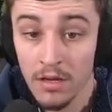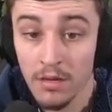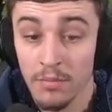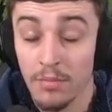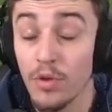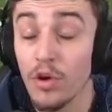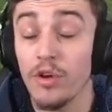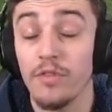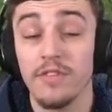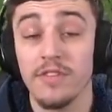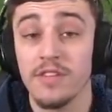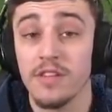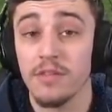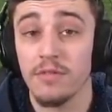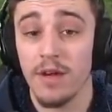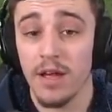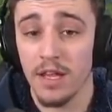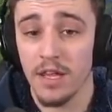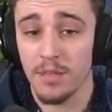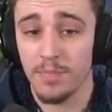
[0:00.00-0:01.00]
Moving to the
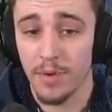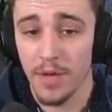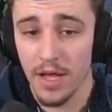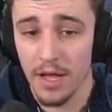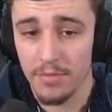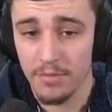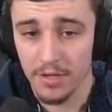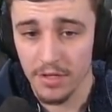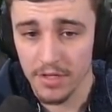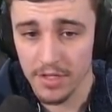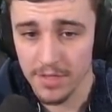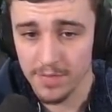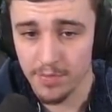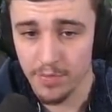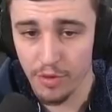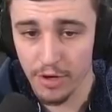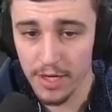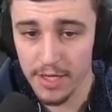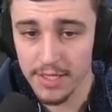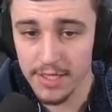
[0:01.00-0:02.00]
right of the barn, we got this
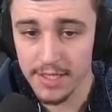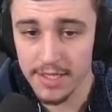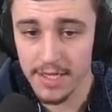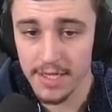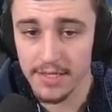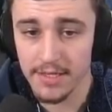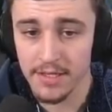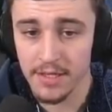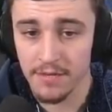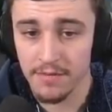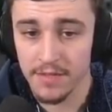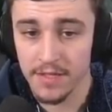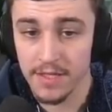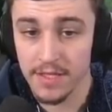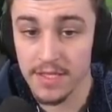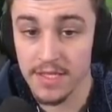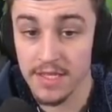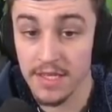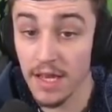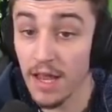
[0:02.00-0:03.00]
bridge that takes us over to
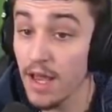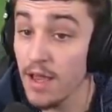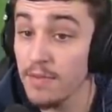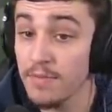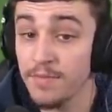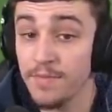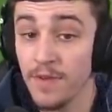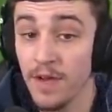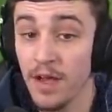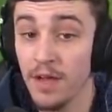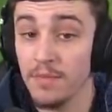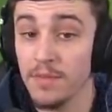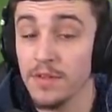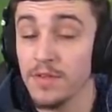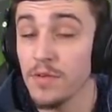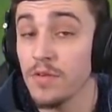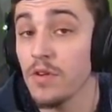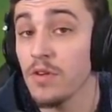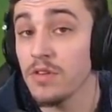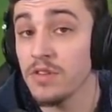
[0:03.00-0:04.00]
the slime farm. This
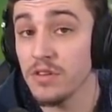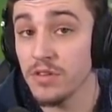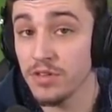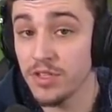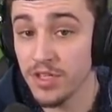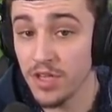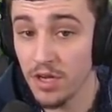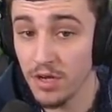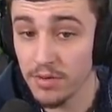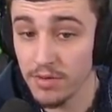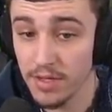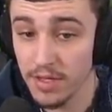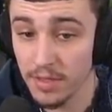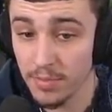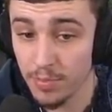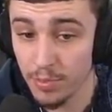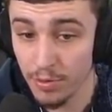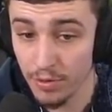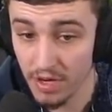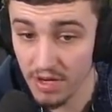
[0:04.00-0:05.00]
was also shown in the
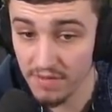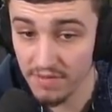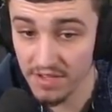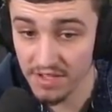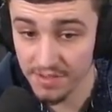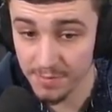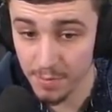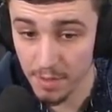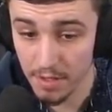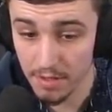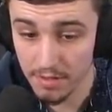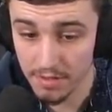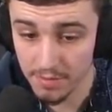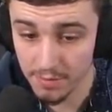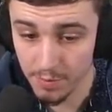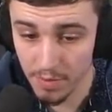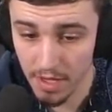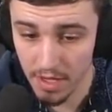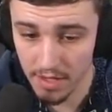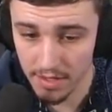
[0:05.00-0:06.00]
previous world as
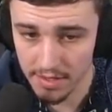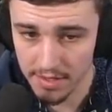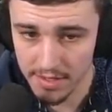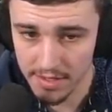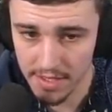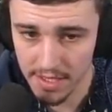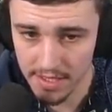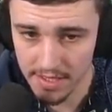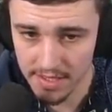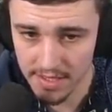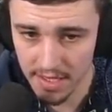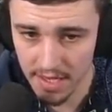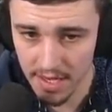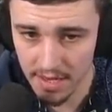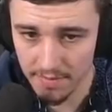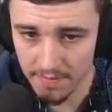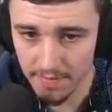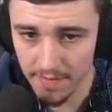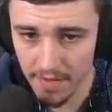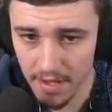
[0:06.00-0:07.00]
well. This is our
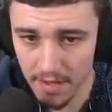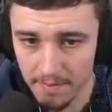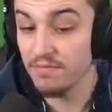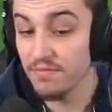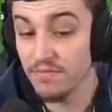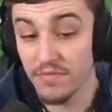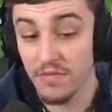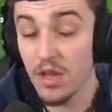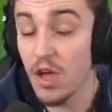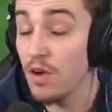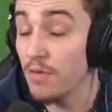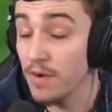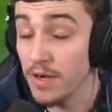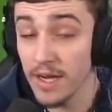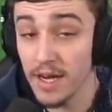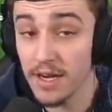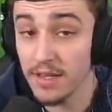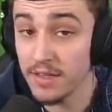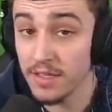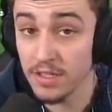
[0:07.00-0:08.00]
slime farm. Not
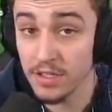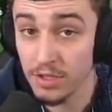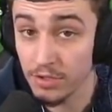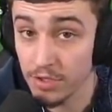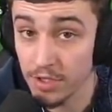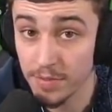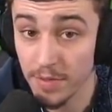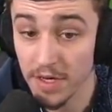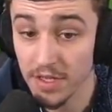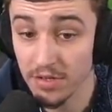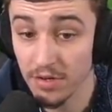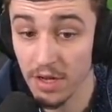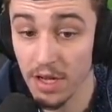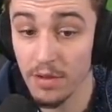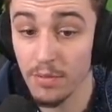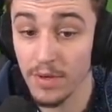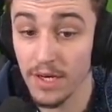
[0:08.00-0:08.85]
really anything too special here.